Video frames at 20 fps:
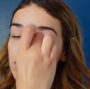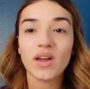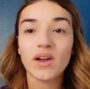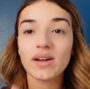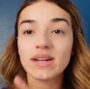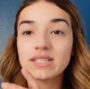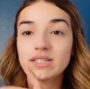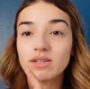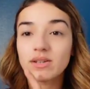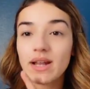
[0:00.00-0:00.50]

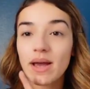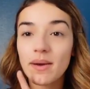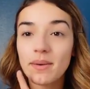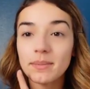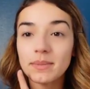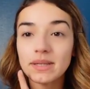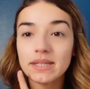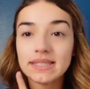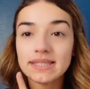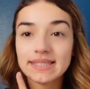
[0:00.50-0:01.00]
Okay, so now
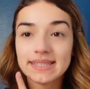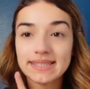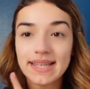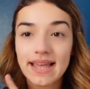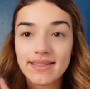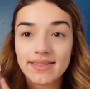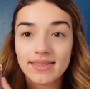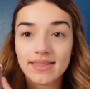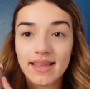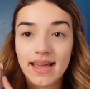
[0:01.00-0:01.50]
I'm going to
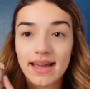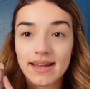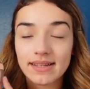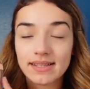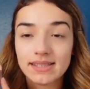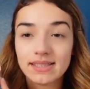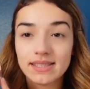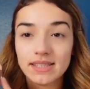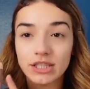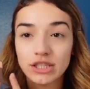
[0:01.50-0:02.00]
set that
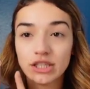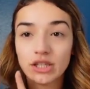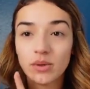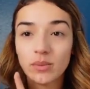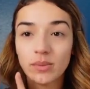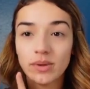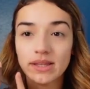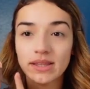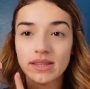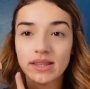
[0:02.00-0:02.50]
concealer
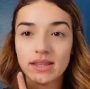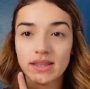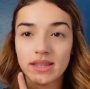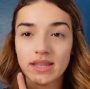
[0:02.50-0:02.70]
with